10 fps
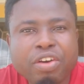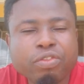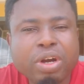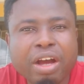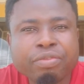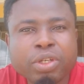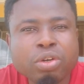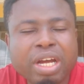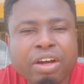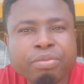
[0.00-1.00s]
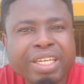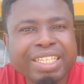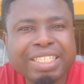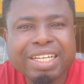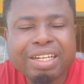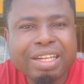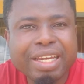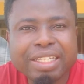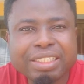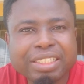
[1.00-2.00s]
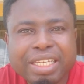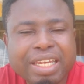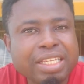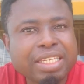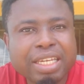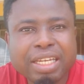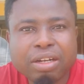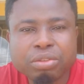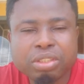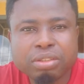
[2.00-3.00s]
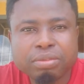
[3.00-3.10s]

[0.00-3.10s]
I've I've been I've been getting clients day in, day out,